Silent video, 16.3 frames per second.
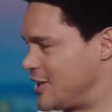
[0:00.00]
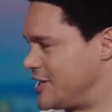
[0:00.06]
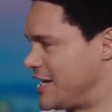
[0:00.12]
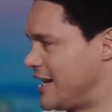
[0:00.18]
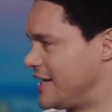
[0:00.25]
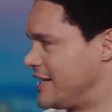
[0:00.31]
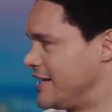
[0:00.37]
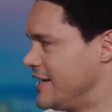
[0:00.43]
it,
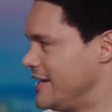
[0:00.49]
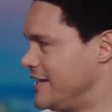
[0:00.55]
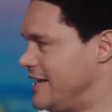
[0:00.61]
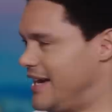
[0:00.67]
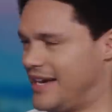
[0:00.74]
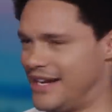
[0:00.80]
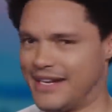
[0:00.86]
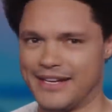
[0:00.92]
Doug?
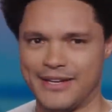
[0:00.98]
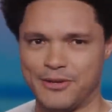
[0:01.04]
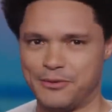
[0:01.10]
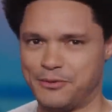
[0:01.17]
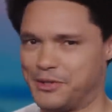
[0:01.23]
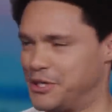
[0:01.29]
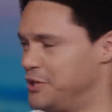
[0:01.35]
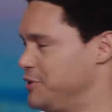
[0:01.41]
Yeah,
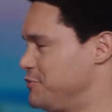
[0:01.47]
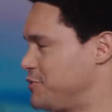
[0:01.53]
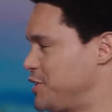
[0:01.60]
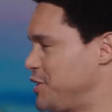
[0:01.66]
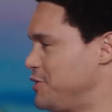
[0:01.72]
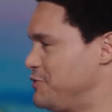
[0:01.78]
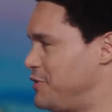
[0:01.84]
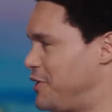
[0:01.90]
what a
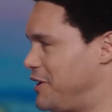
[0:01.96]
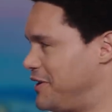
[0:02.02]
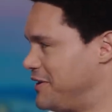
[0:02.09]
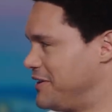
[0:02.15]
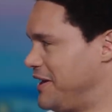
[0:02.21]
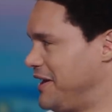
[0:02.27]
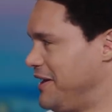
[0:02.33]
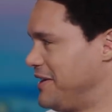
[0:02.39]
loser you
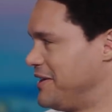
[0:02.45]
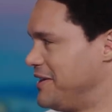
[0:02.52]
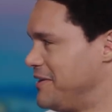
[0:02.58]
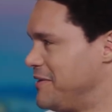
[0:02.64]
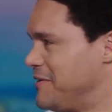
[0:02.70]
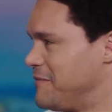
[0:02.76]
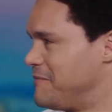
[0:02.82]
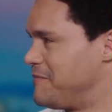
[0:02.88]
are. Yeah? You
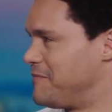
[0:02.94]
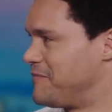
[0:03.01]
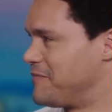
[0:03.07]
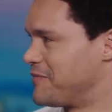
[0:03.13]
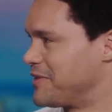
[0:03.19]
know, wizard?